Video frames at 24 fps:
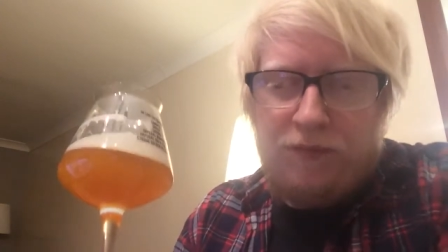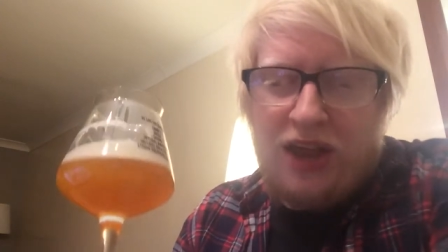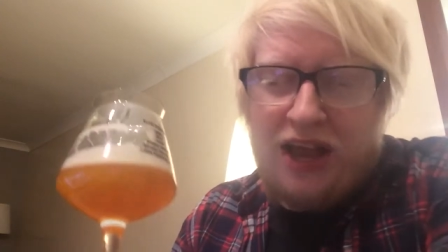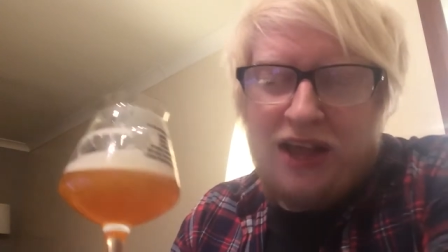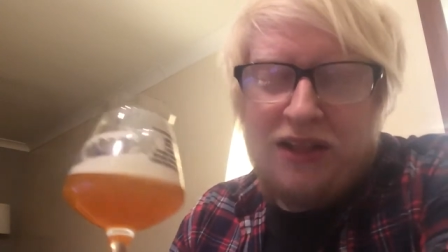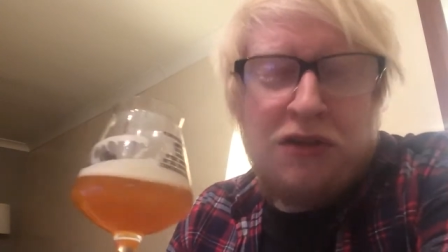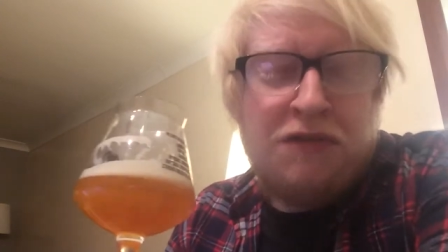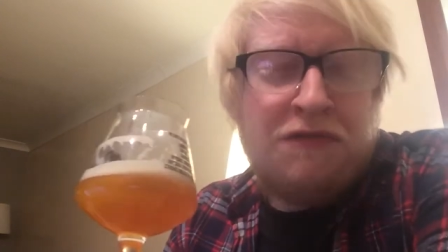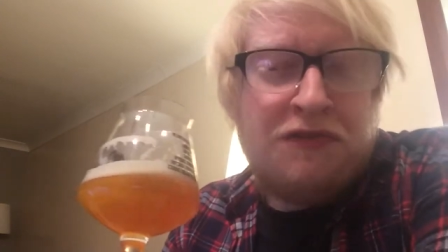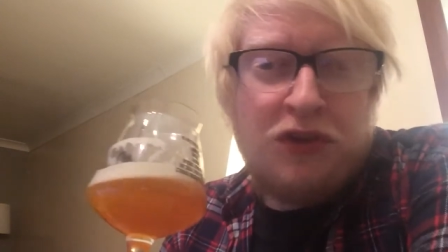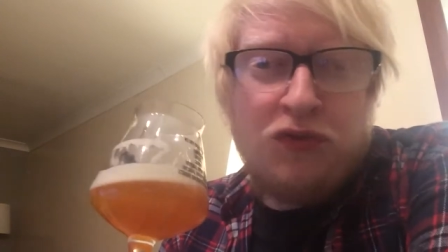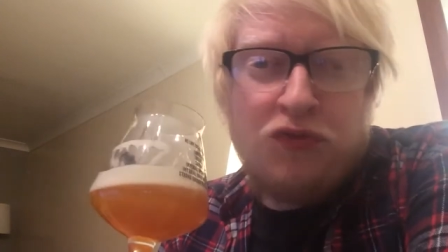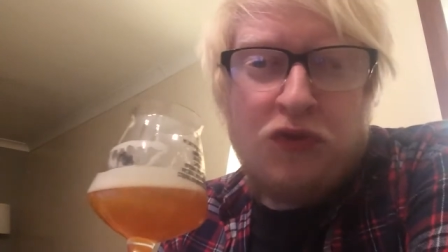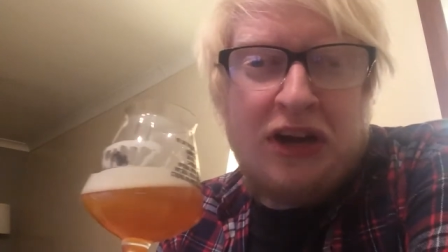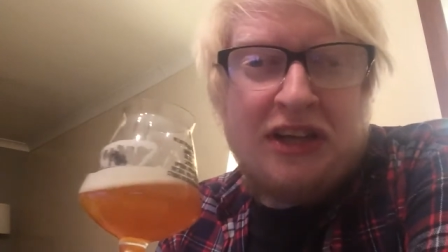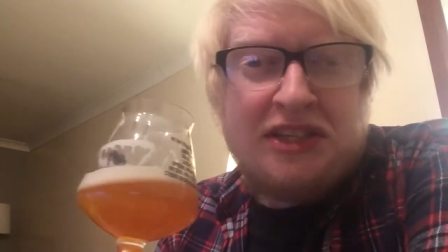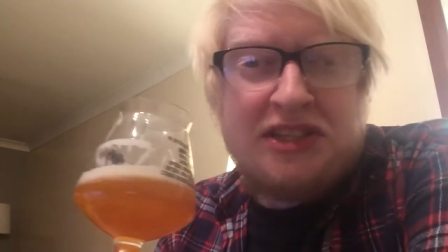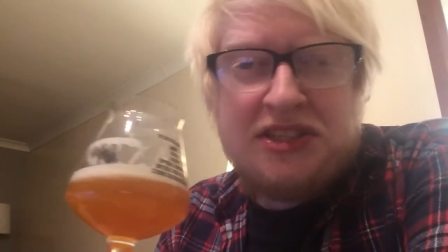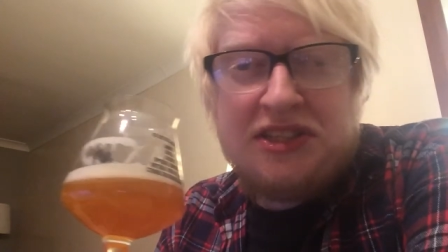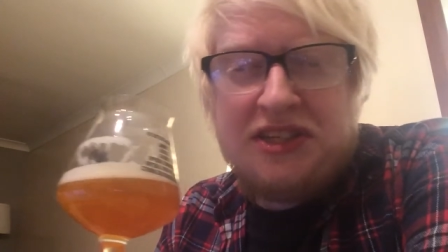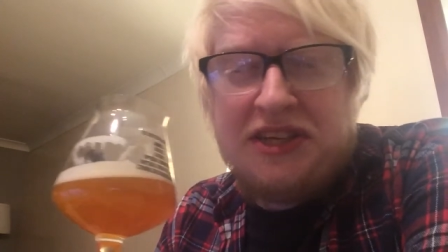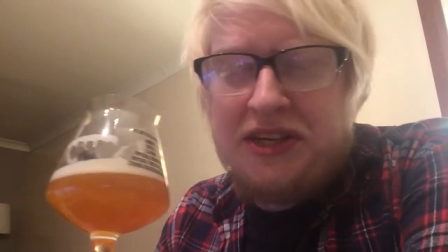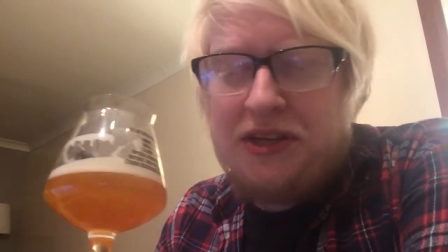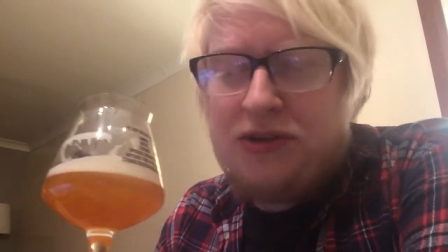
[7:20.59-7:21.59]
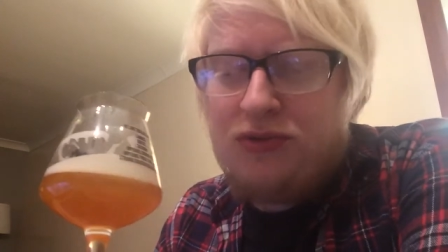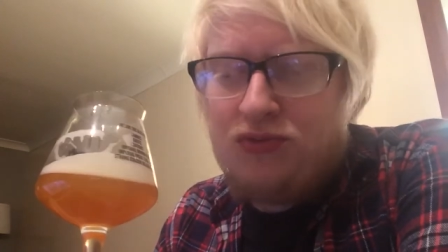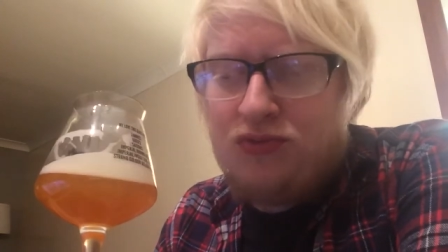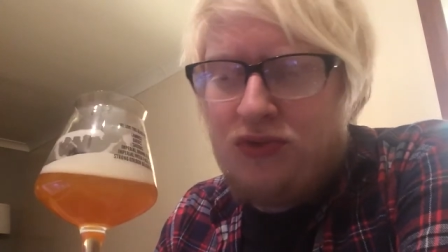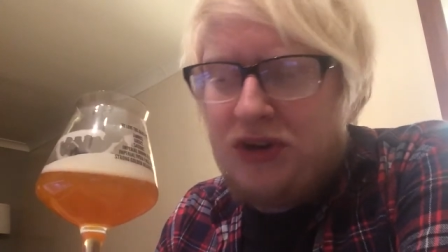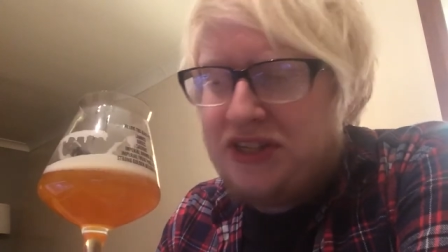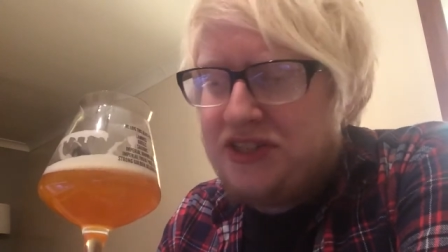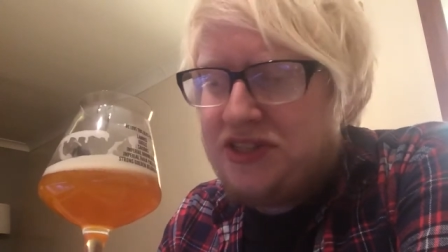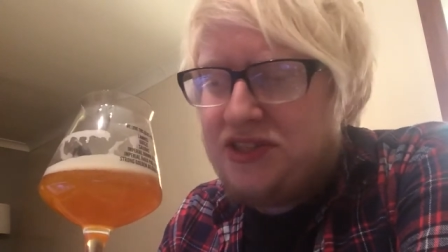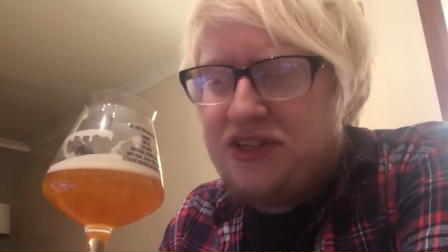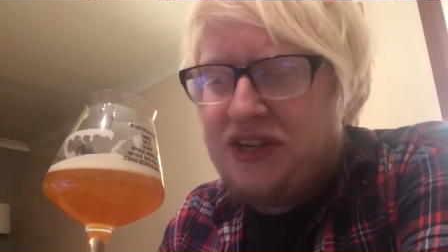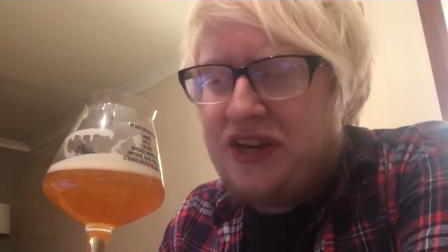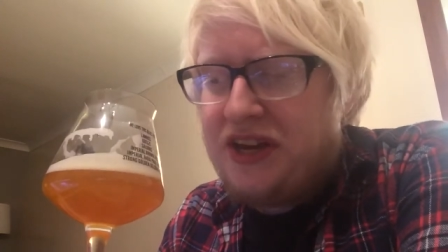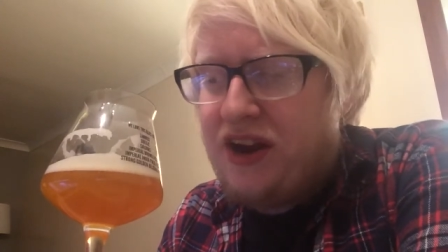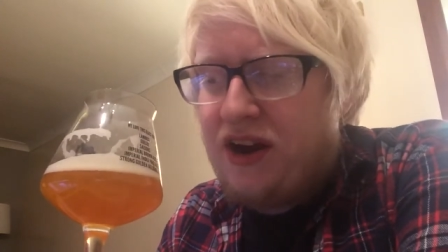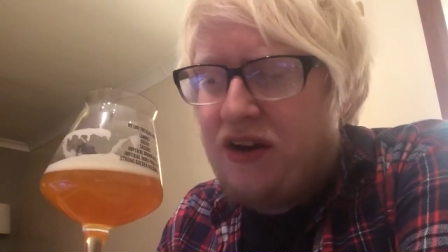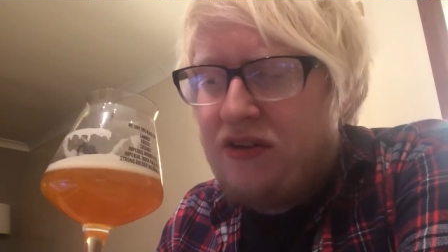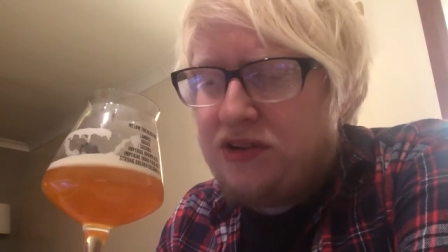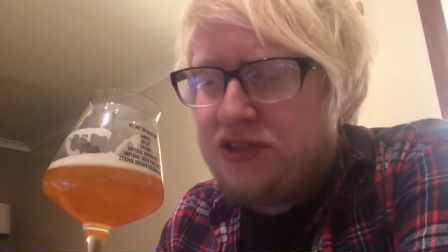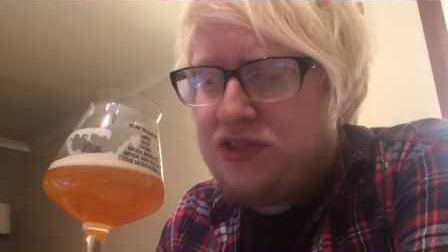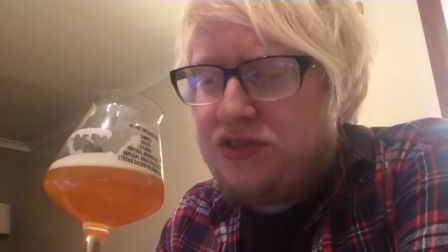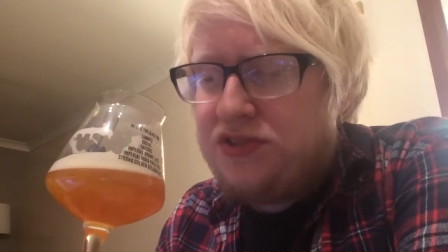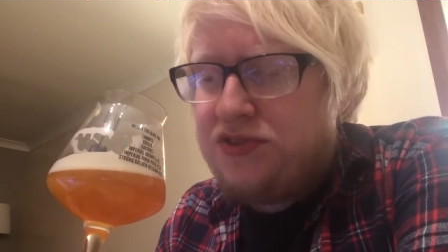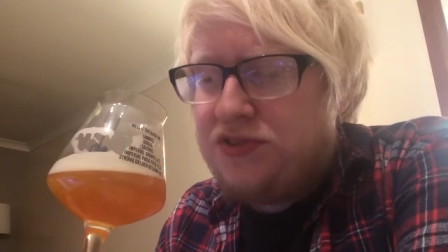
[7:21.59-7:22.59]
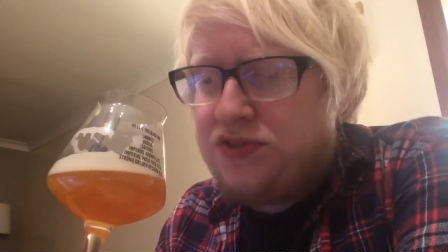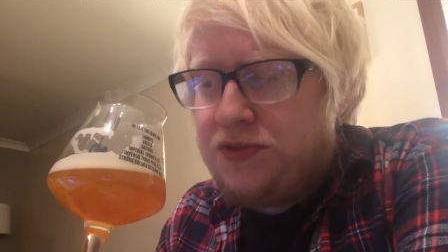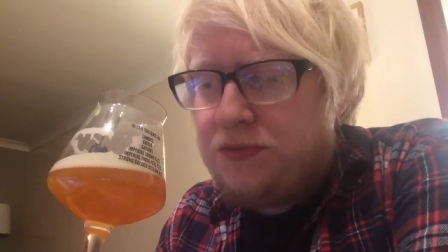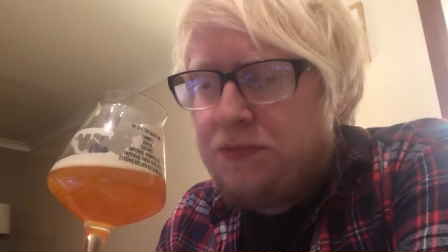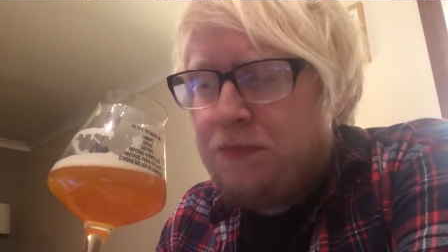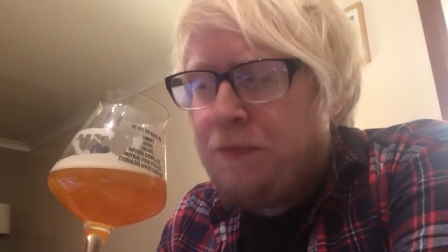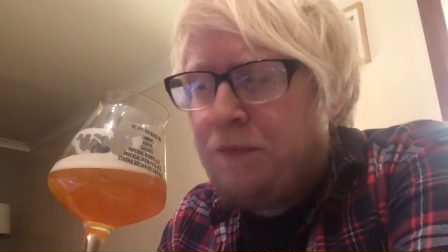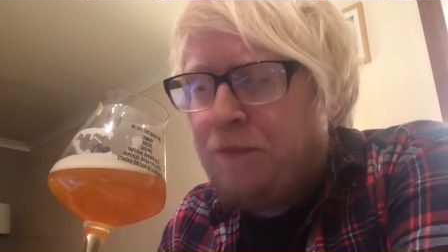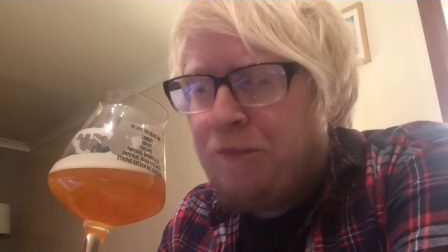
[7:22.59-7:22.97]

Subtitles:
I love the resiny characters.